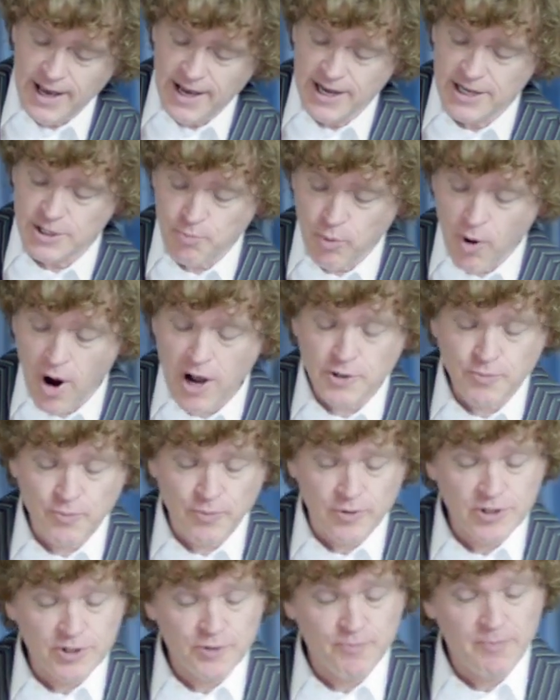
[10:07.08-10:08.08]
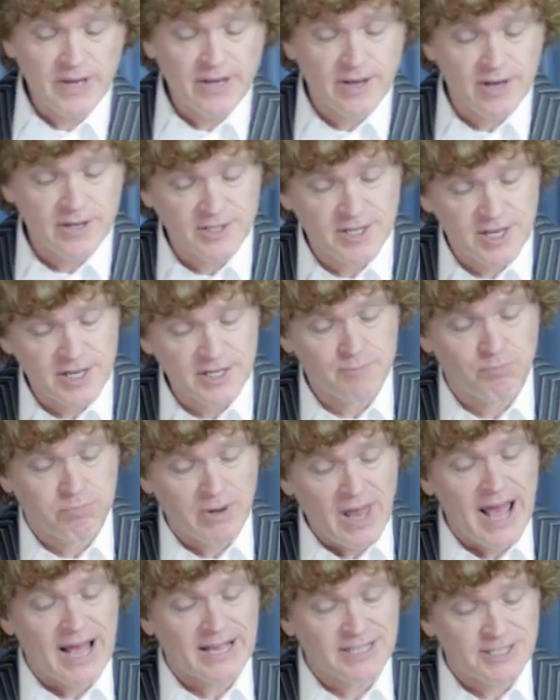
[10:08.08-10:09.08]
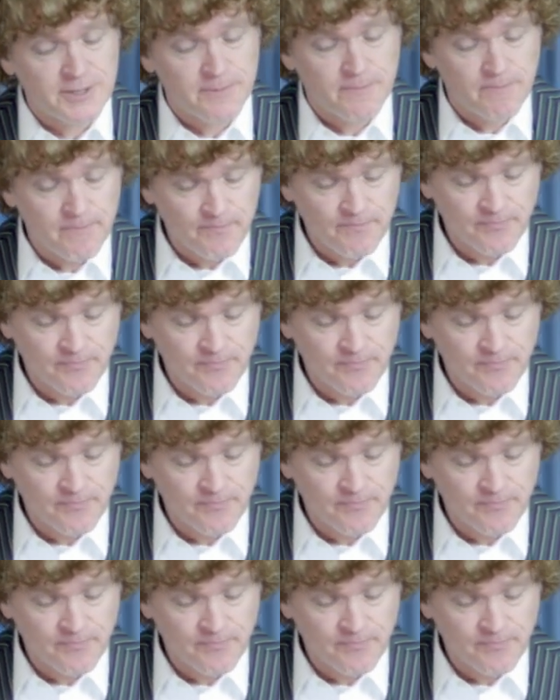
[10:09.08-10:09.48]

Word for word: he's prosperous because he's blessed